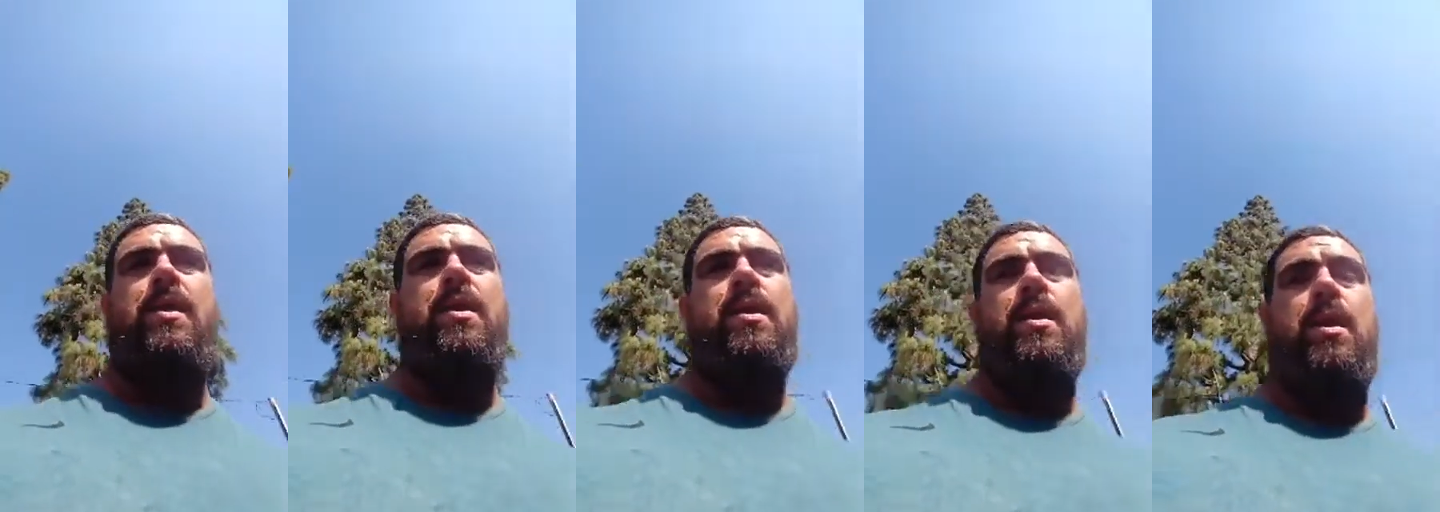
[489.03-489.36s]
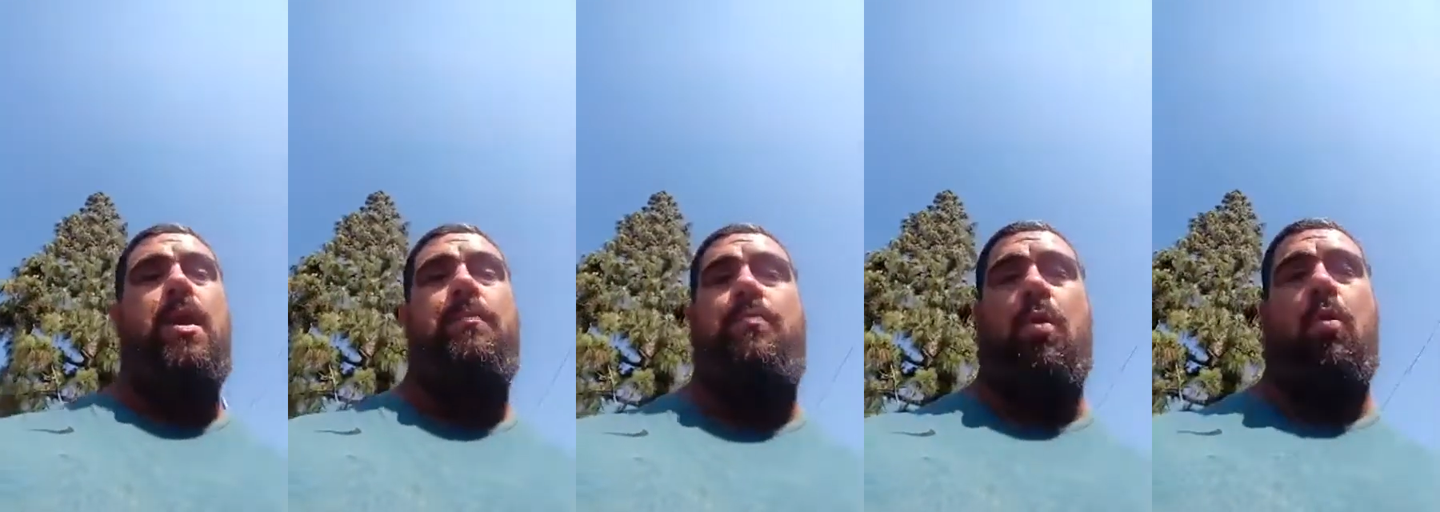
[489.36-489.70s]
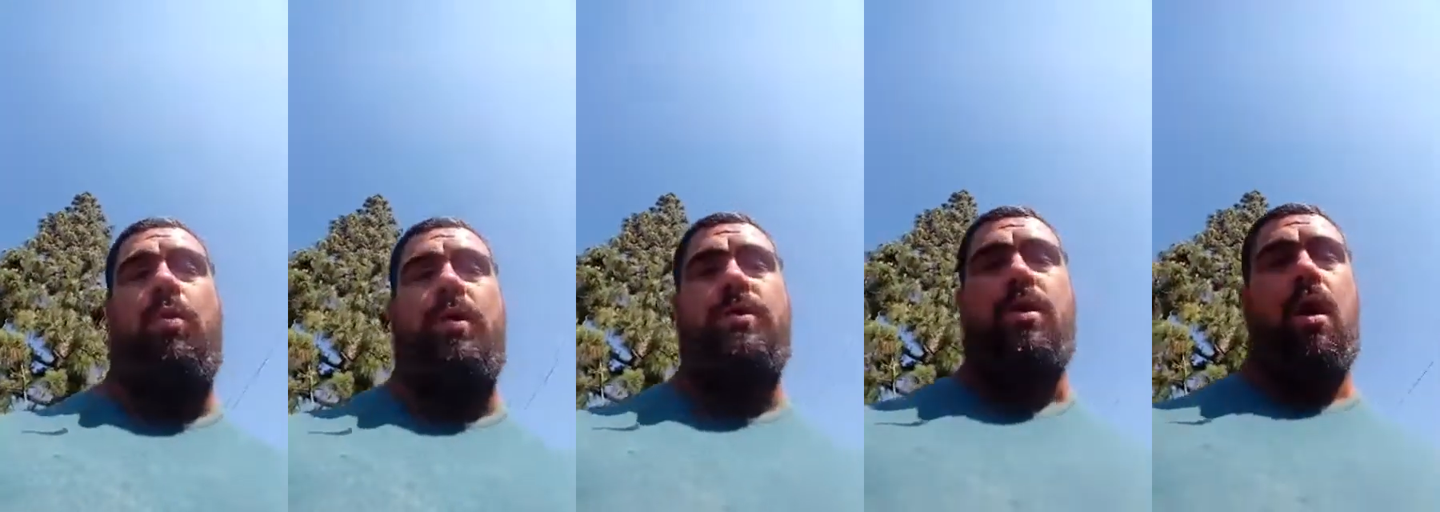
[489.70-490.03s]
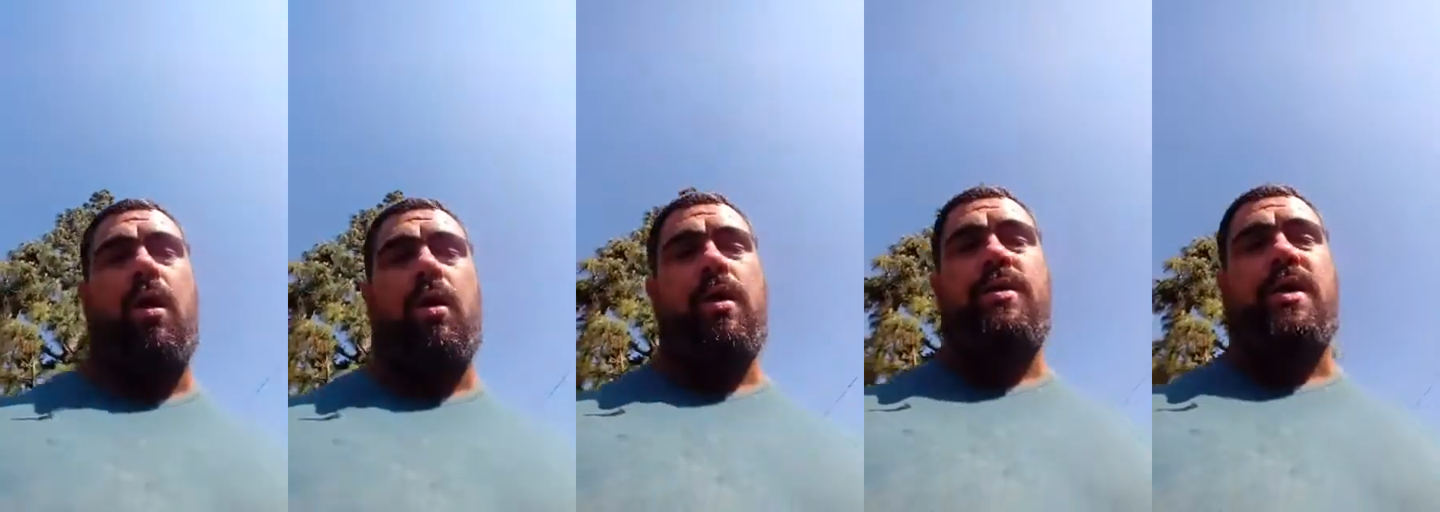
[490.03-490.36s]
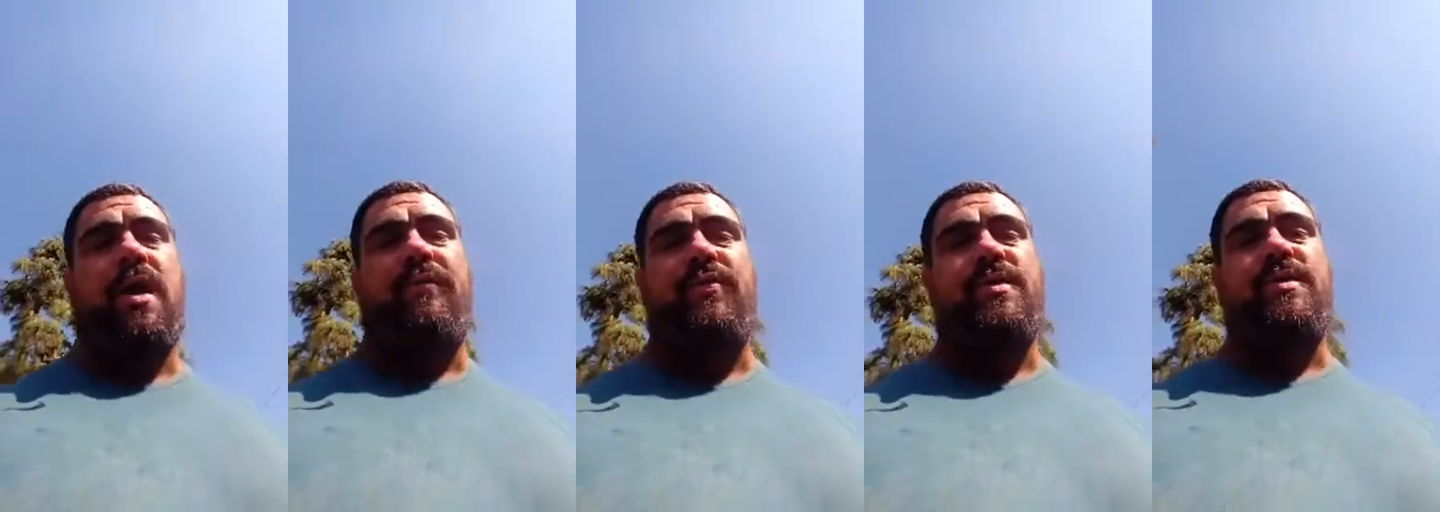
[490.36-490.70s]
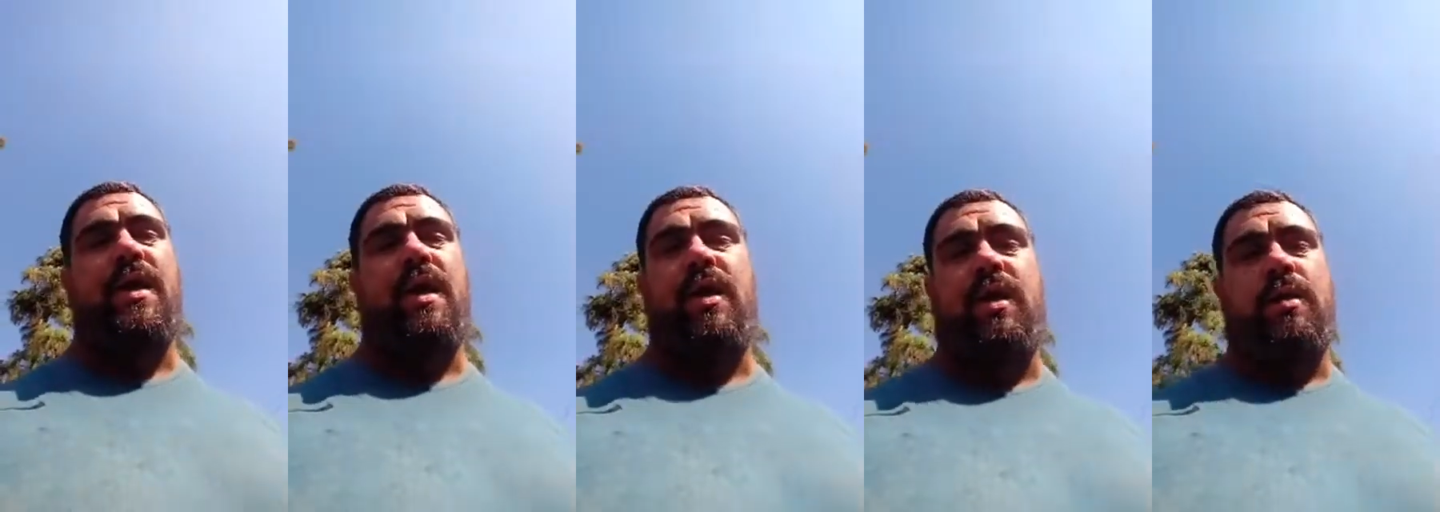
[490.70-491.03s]
it broke his heart. It devastated
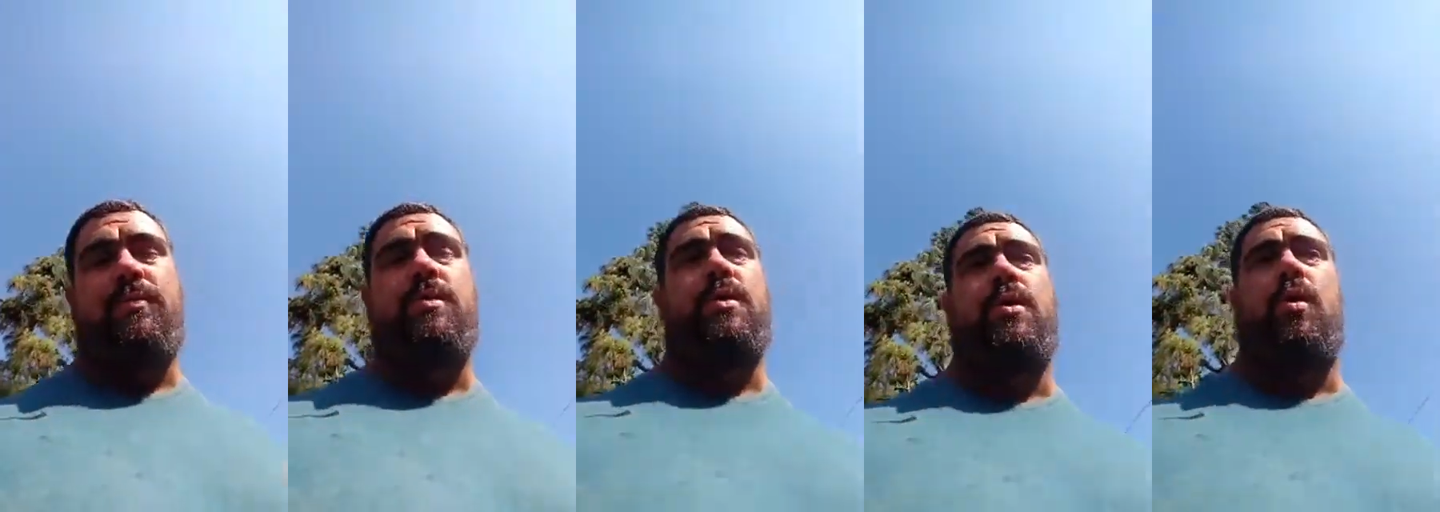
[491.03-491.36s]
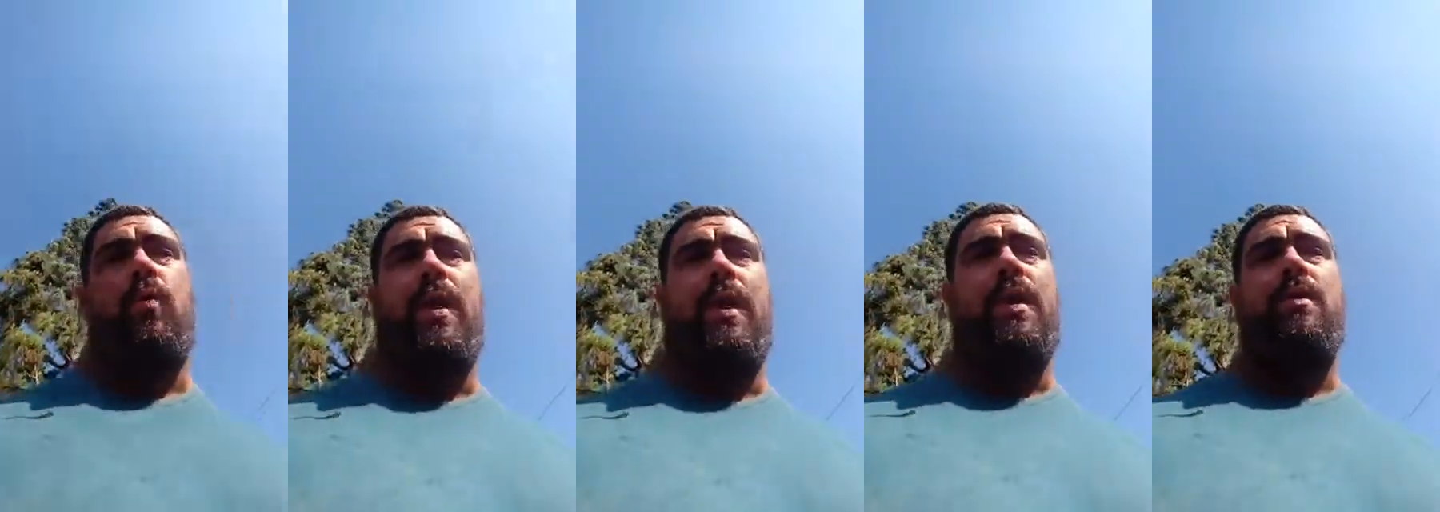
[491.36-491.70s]
him to no end.